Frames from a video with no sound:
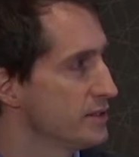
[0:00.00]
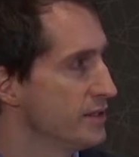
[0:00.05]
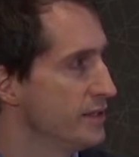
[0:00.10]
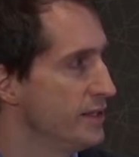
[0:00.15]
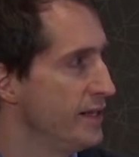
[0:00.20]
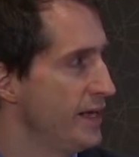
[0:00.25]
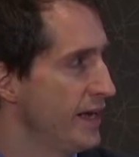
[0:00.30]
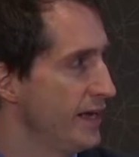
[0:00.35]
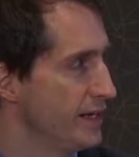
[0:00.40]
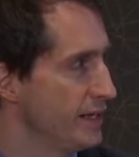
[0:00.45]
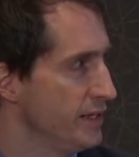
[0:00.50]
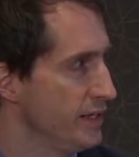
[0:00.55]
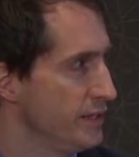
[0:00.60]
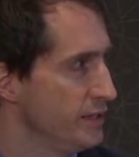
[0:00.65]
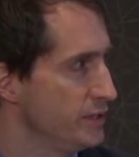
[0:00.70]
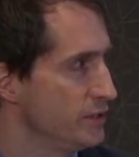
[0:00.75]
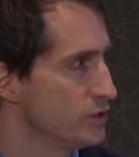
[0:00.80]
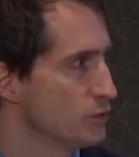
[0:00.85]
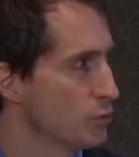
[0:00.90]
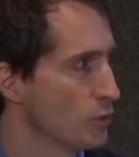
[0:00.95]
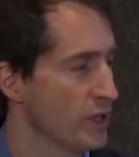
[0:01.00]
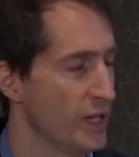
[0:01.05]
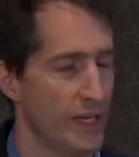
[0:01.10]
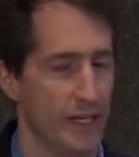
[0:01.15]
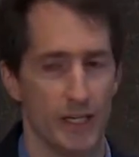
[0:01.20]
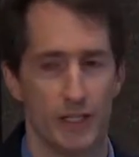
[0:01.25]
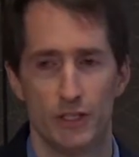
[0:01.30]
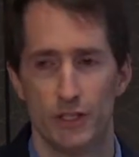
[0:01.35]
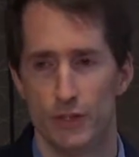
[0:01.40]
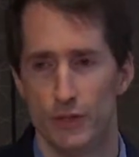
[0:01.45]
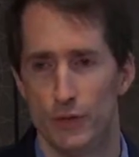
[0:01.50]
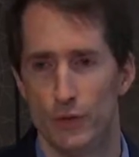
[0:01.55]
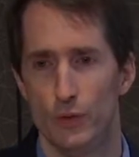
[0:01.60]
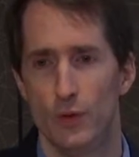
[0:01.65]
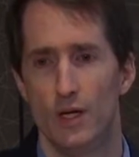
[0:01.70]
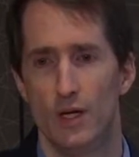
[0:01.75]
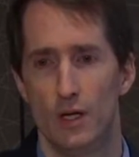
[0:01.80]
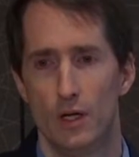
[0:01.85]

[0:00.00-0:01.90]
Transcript: that is related to